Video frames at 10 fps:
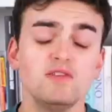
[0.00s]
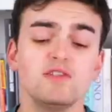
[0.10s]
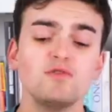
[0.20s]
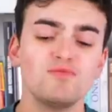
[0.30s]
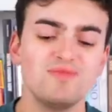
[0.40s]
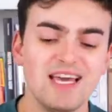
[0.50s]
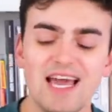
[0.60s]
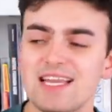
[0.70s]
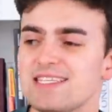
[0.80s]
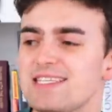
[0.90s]
So
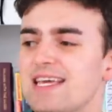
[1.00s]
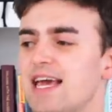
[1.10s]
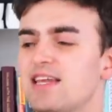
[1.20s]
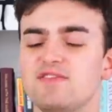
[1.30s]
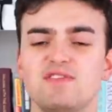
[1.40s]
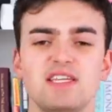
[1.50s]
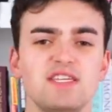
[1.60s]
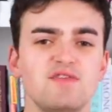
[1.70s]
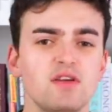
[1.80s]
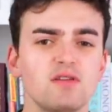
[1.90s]
that is the end of
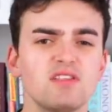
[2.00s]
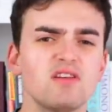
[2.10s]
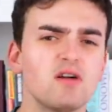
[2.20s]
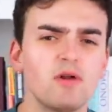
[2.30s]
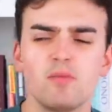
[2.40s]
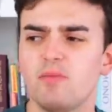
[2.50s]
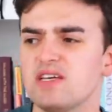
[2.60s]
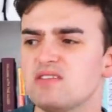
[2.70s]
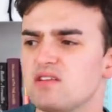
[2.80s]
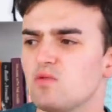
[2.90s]
today's video. Let's talk about our
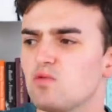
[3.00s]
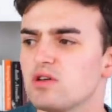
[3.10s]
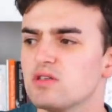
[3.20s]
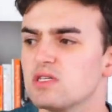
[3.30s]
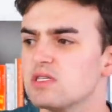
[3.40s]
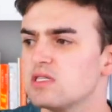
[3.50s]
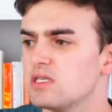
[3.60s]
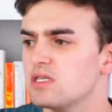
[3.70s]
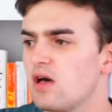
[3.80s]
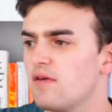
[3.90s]
best and worst because
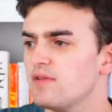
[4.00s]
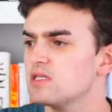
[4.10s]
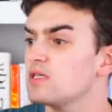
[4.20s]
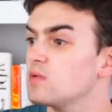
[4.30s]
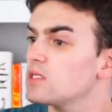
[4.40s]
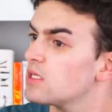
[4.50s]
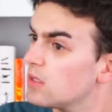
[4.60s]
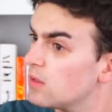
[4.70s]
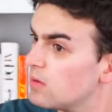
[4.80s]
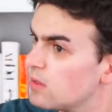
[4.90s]
this obviously was
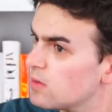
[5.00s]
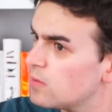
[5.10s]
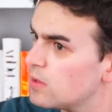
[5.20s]
a long